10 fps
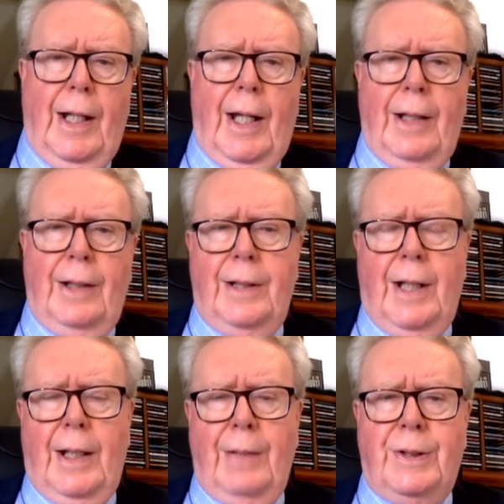had
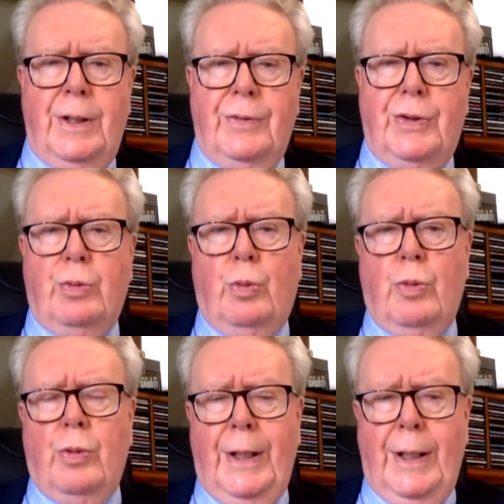had himself
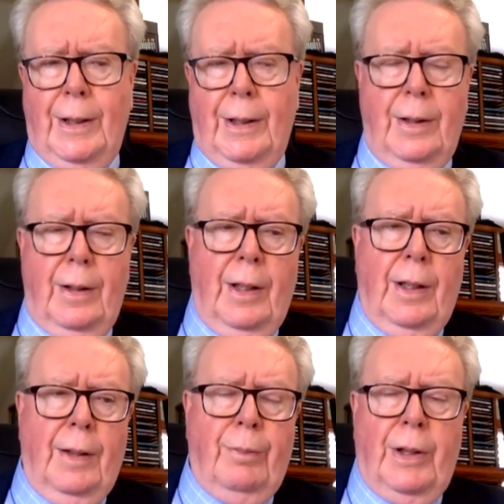sworn in
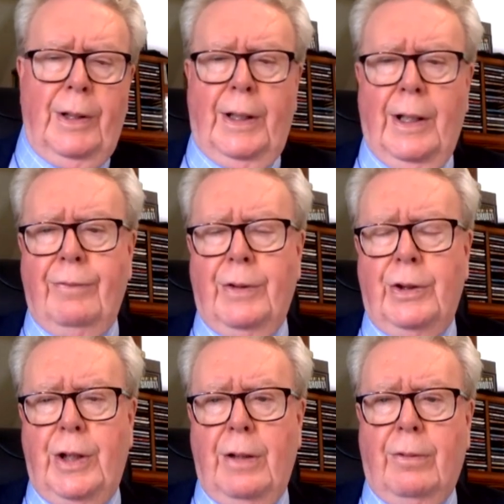uh, by the Governor
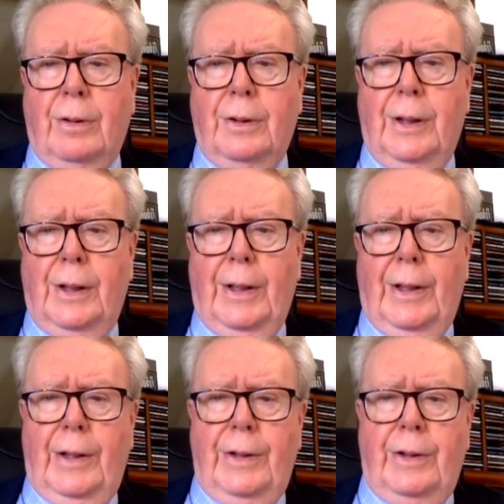General
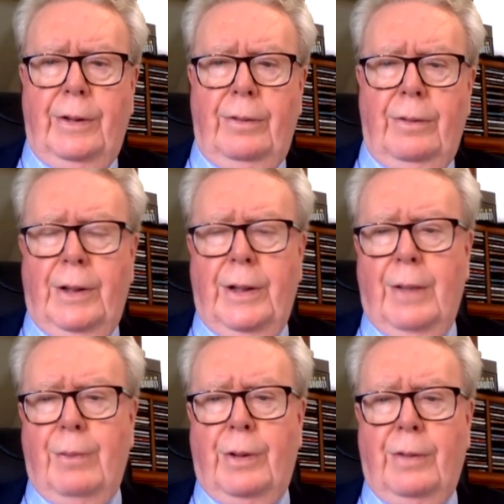to a
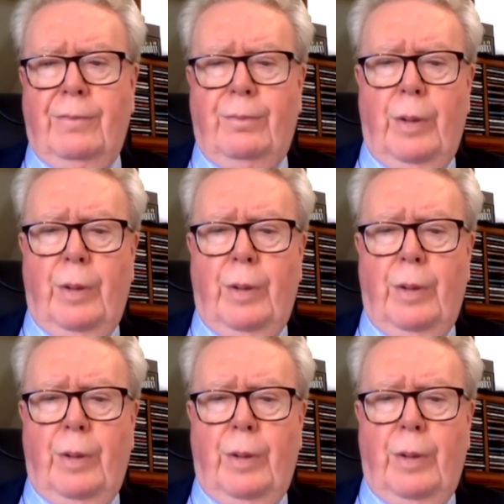number of